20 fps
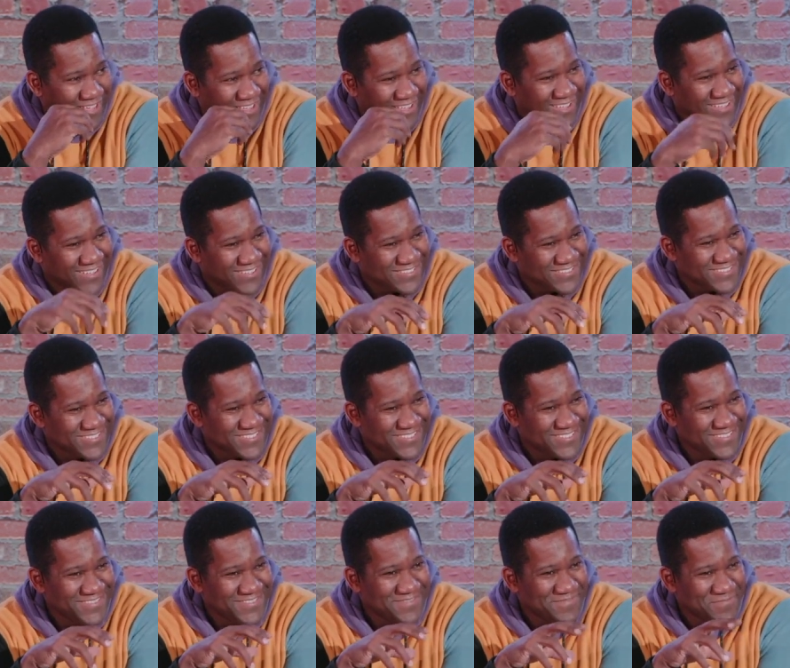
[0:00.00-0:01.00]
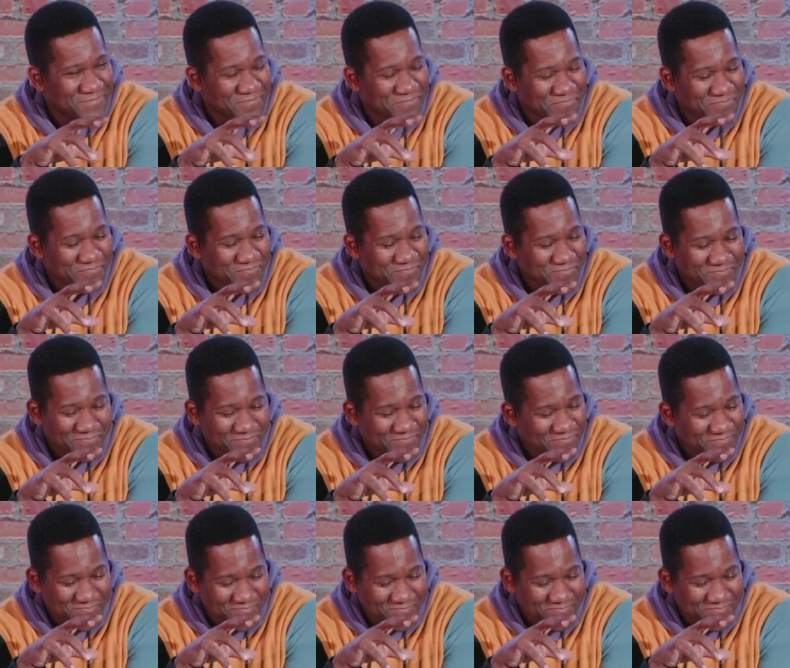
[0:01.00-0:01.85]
No one is speaking in this clip.